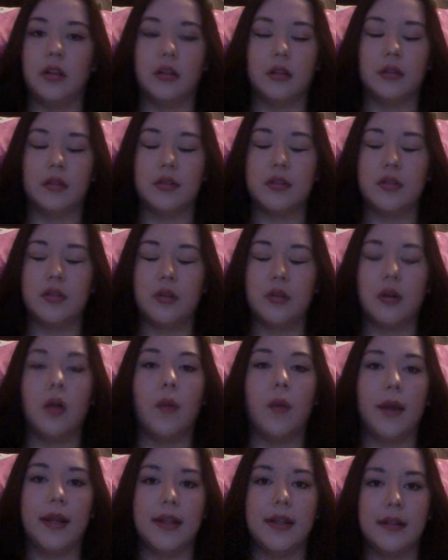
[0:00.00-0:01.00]

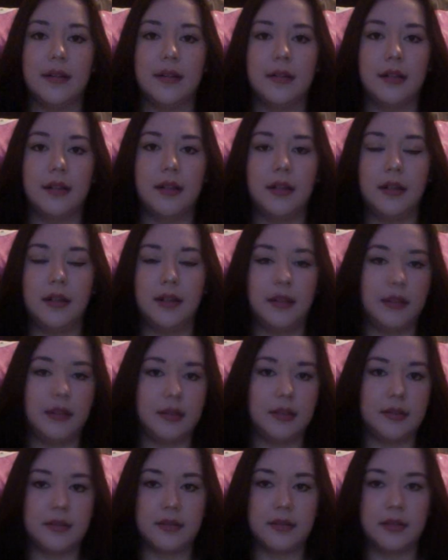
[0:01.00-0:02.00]
Soaraway.
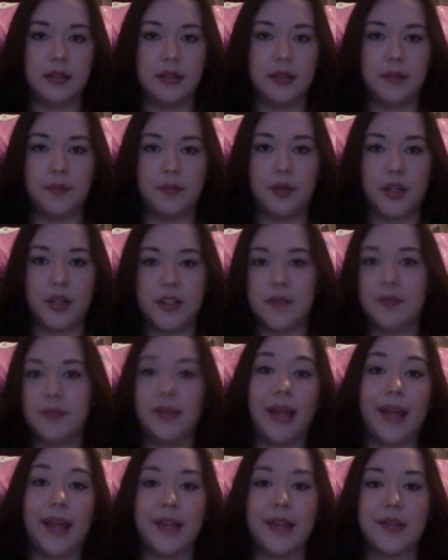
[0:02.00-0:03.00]
It's the pots of
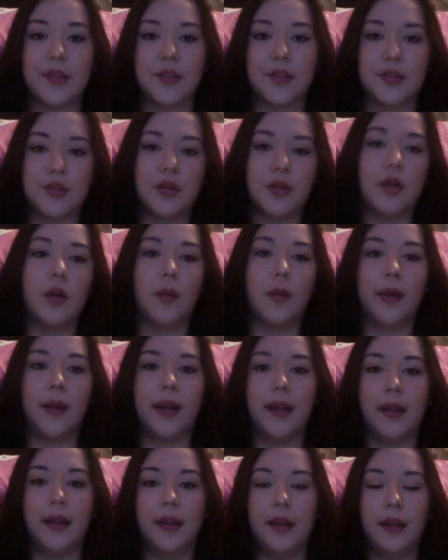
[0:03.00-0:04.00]
plants called
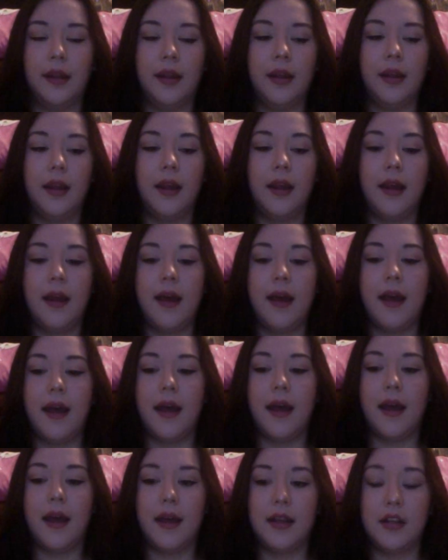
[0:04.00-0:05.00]
Soaraway.
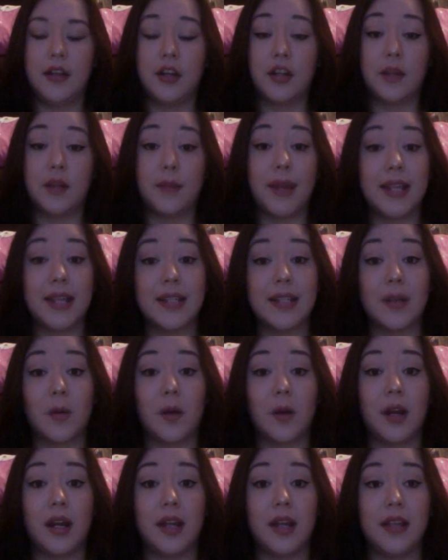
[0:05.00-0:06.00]
And you got your basic
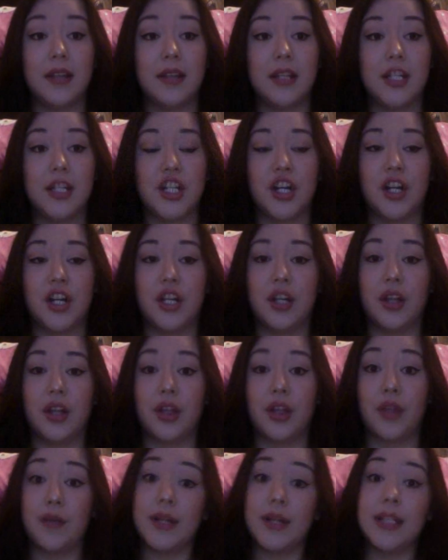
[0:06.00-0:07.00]
one, then you got your
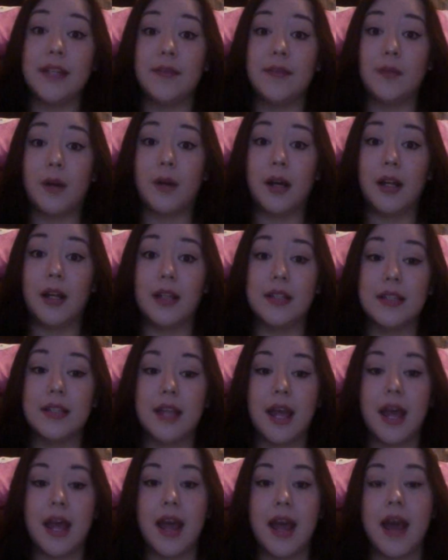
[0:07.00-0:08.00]
3-leafed ones,
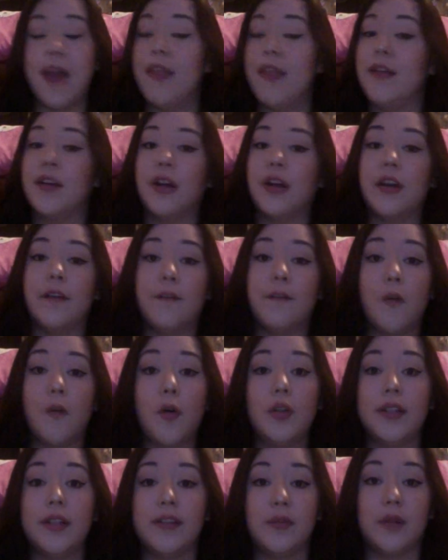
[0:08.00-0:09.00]
and then you got your
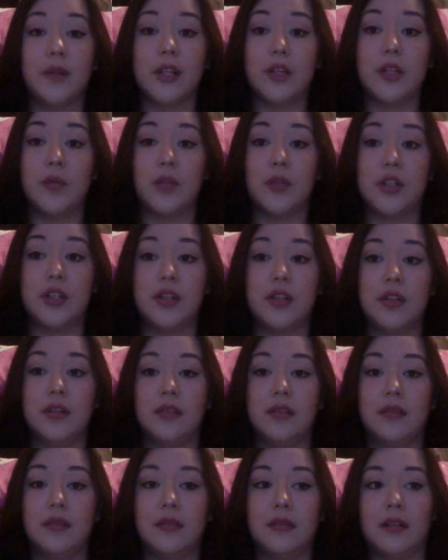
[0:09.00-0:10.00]
4-leafed ones,
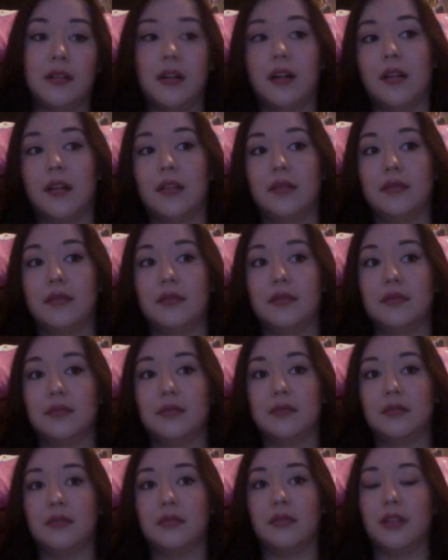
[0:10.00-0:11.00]
which are
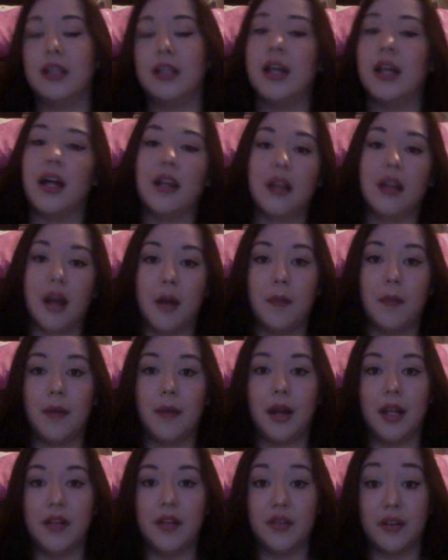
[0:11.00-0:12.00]
really hard to come
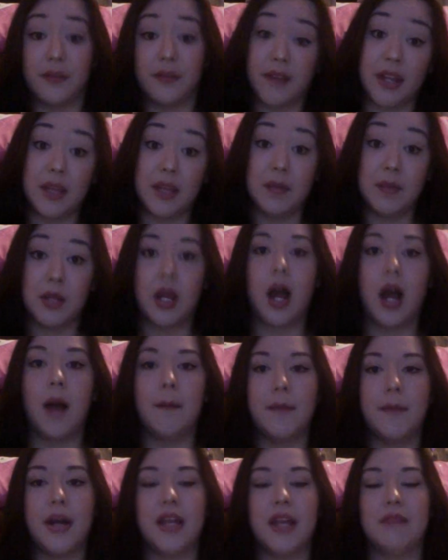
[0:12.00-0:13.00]
by, and you've got to find them, you
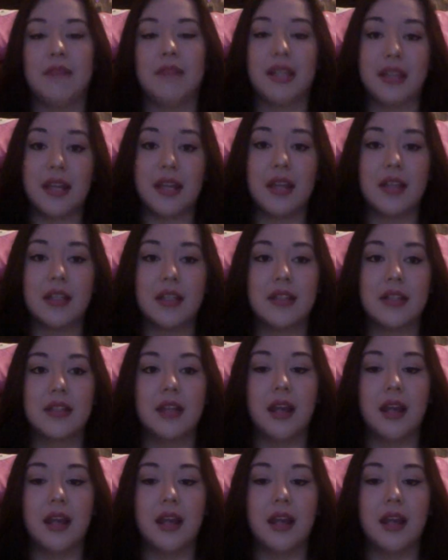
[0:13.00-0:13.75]
can't buy them like the others.